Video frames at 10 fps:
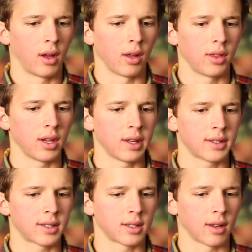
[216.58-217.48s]
I think
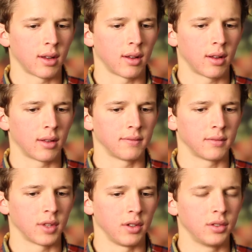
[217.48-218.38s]
it's a
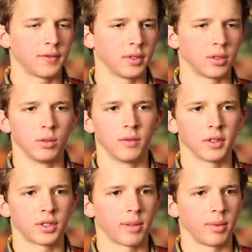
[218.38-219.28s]
useful tool
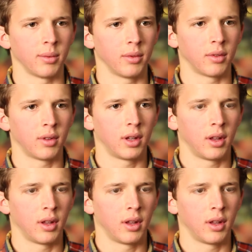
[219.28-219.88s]
for some people.